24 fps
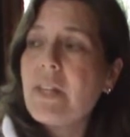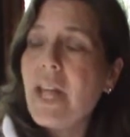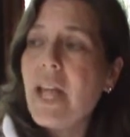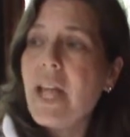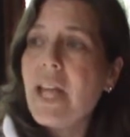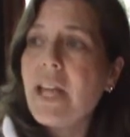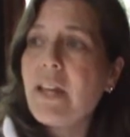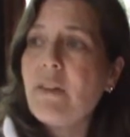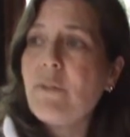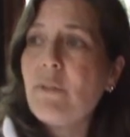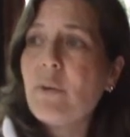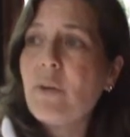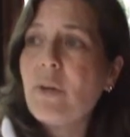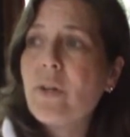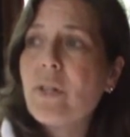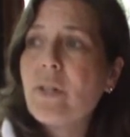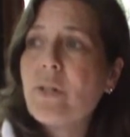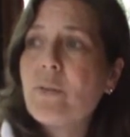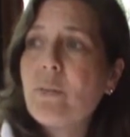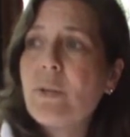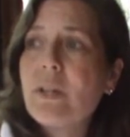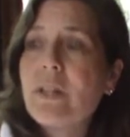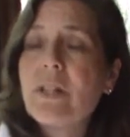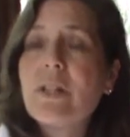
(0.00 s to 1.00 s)
I have
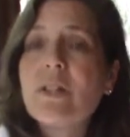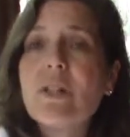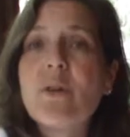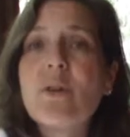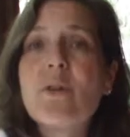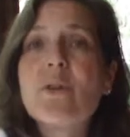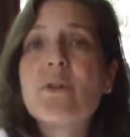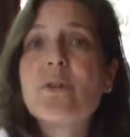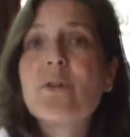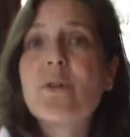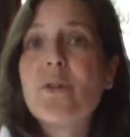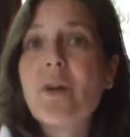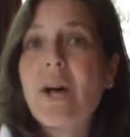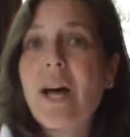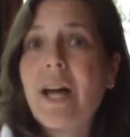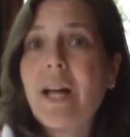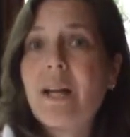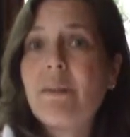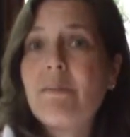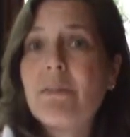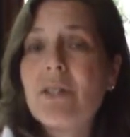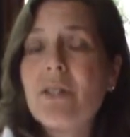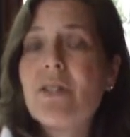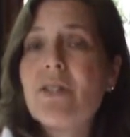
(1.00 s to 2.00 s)
worked with the local
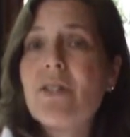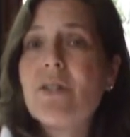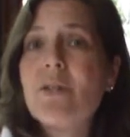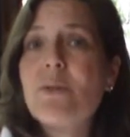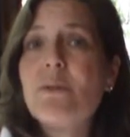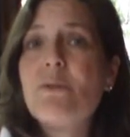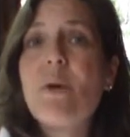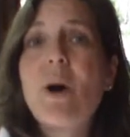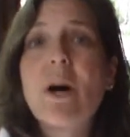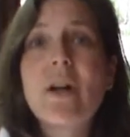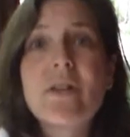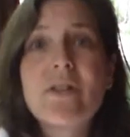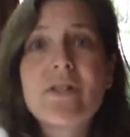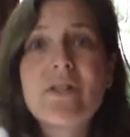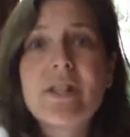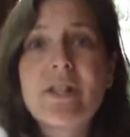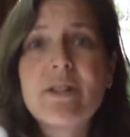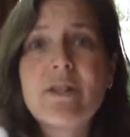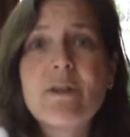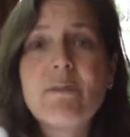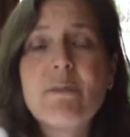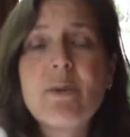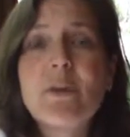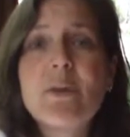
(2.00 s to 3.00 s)
tribe to do water
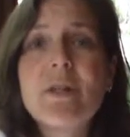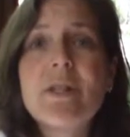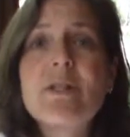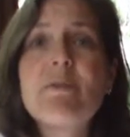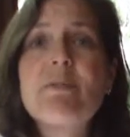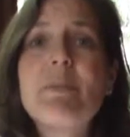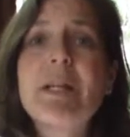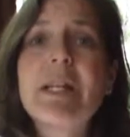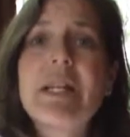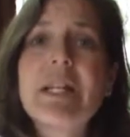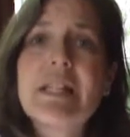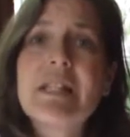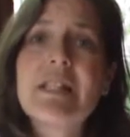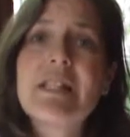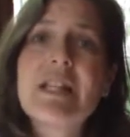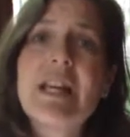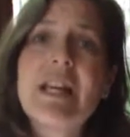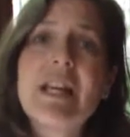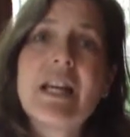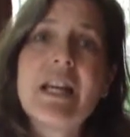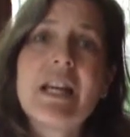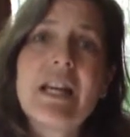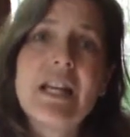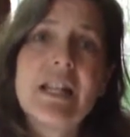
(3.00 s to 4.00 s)
ceremonies because
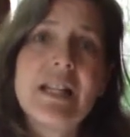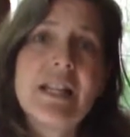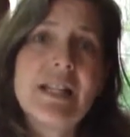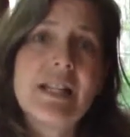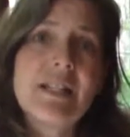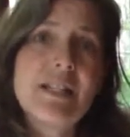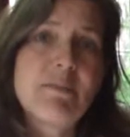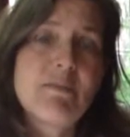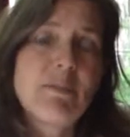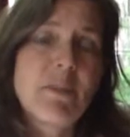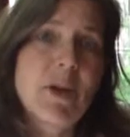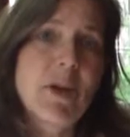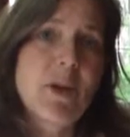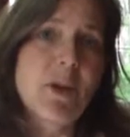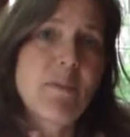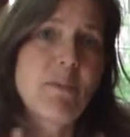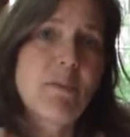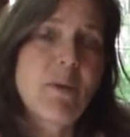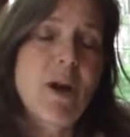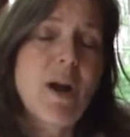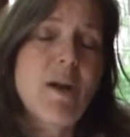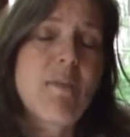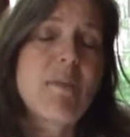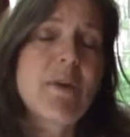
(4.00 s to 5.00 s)
this
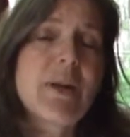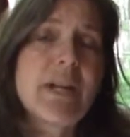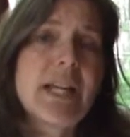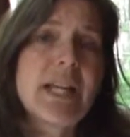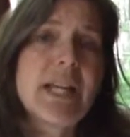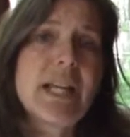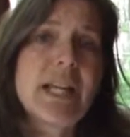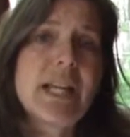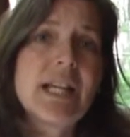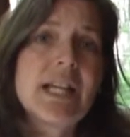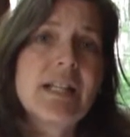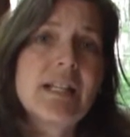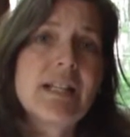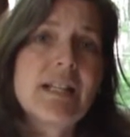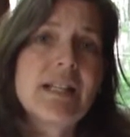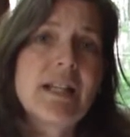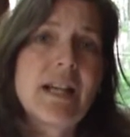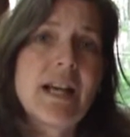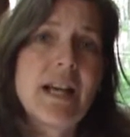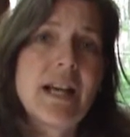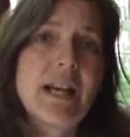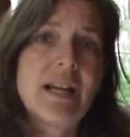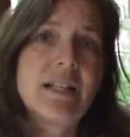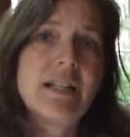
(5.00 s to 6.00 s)
park property is
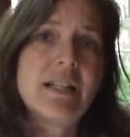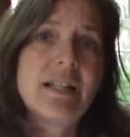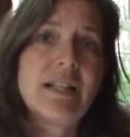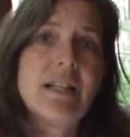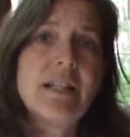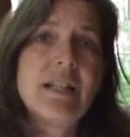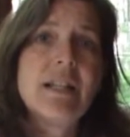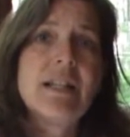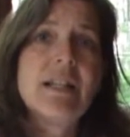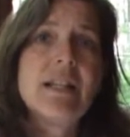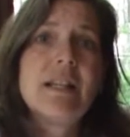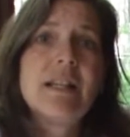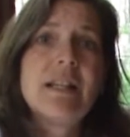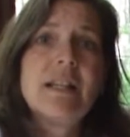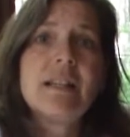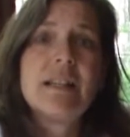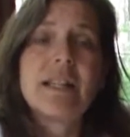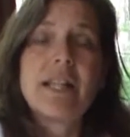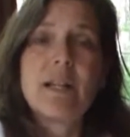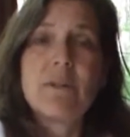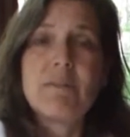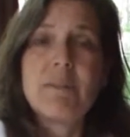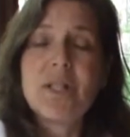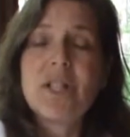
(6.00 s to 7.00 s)
on
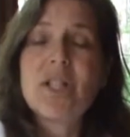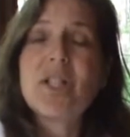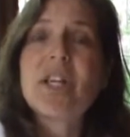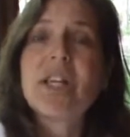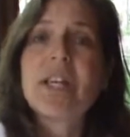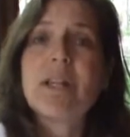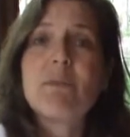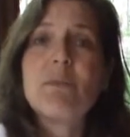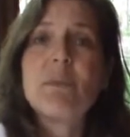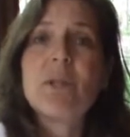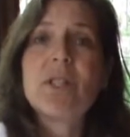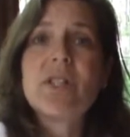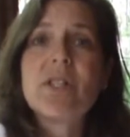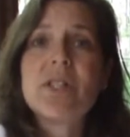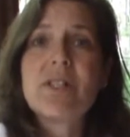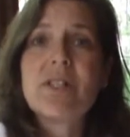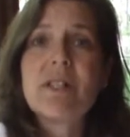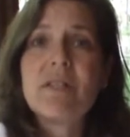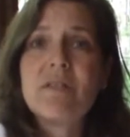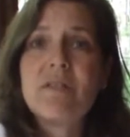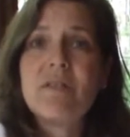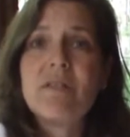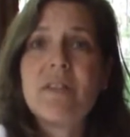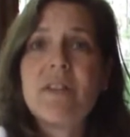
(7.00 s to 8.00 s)
Lake Michigan, which is
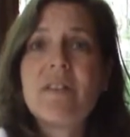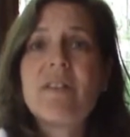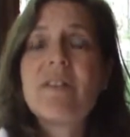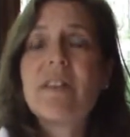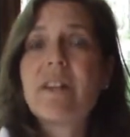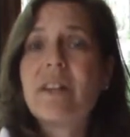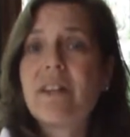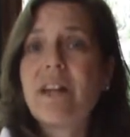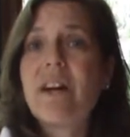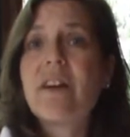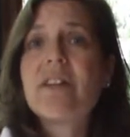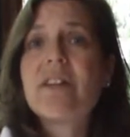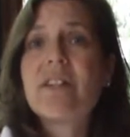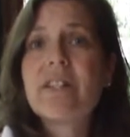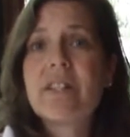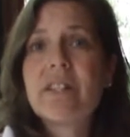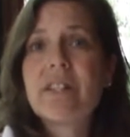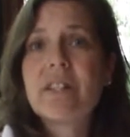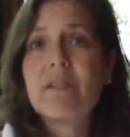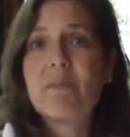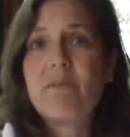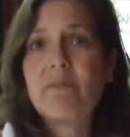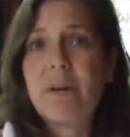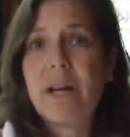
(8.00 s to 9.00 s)
the fifth
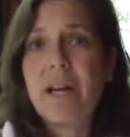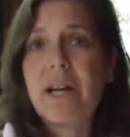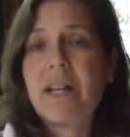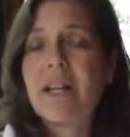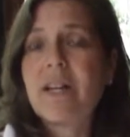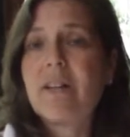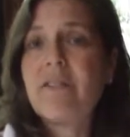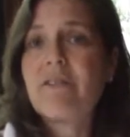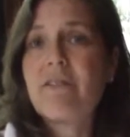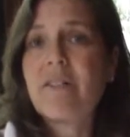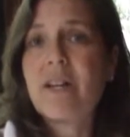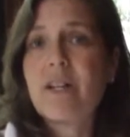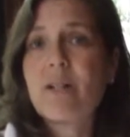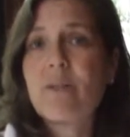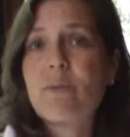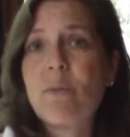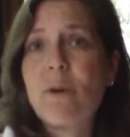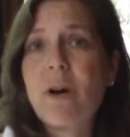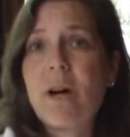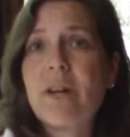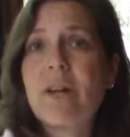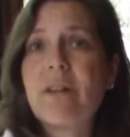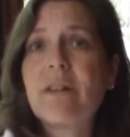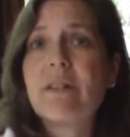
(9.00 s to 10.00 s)
largest body of fresh
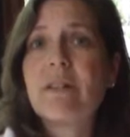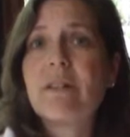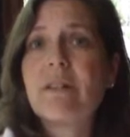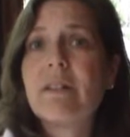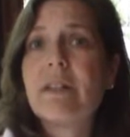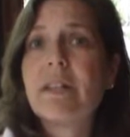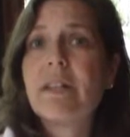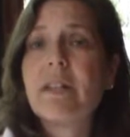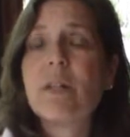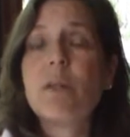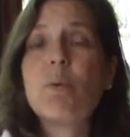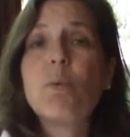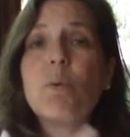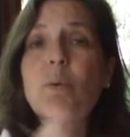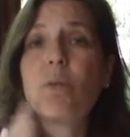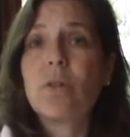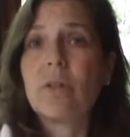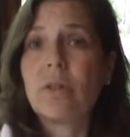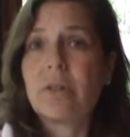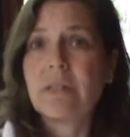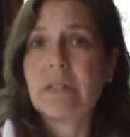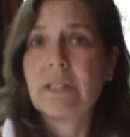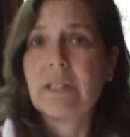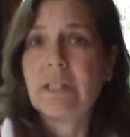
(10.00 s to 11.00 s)
water in the
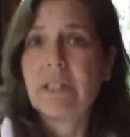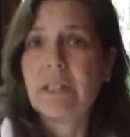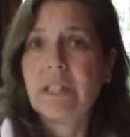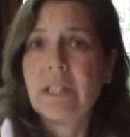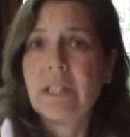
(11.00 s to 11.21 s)
world.